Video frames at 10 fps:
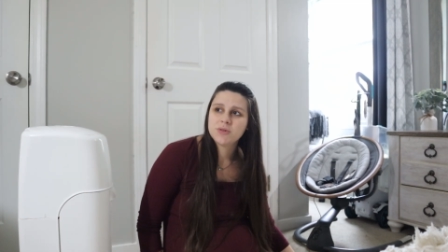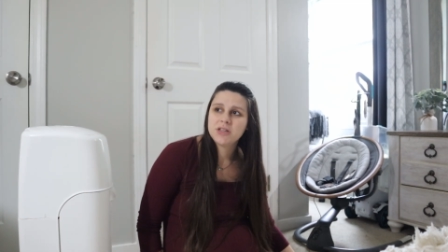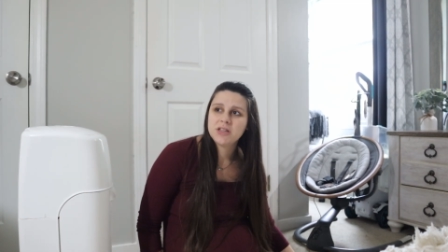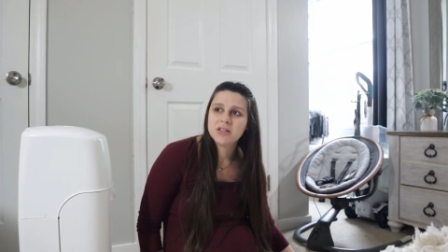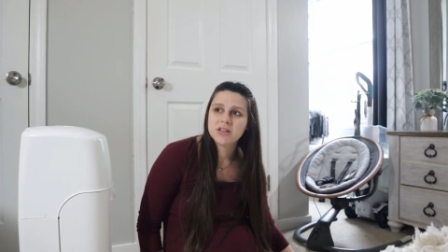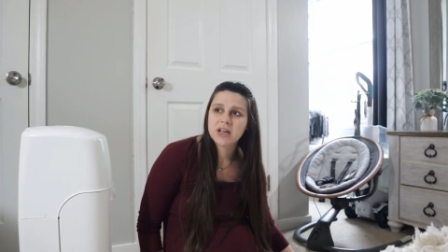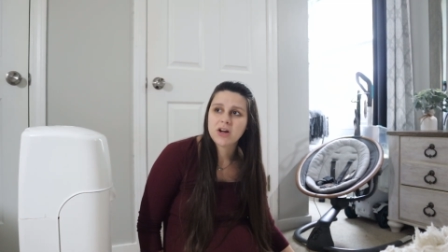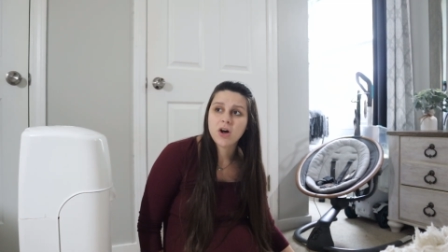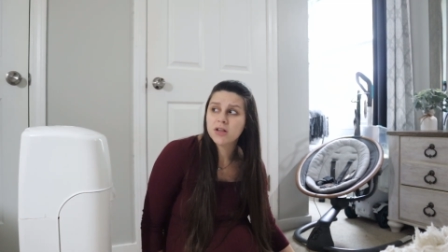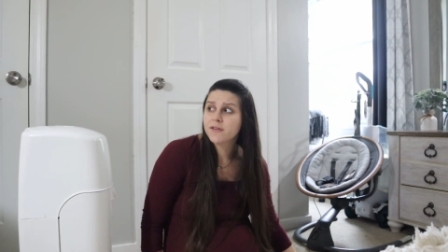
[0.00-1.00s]
We,
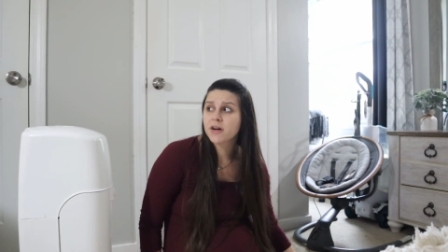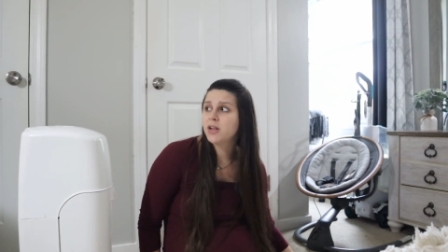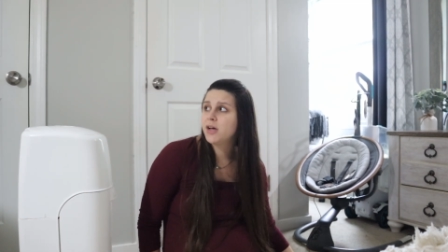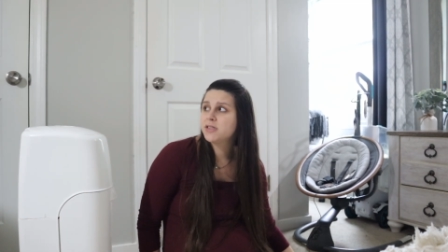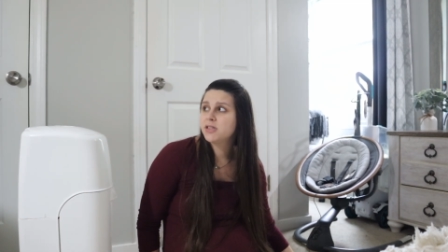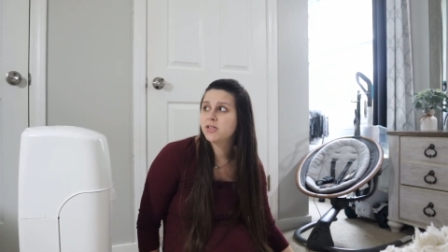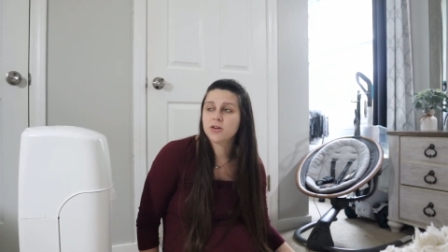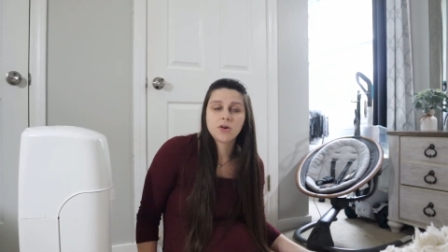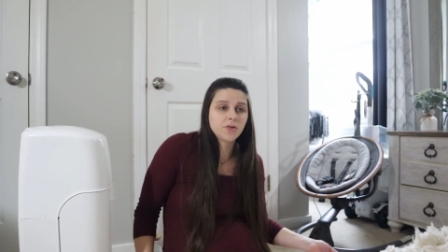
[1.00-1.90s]
like, all of our closets are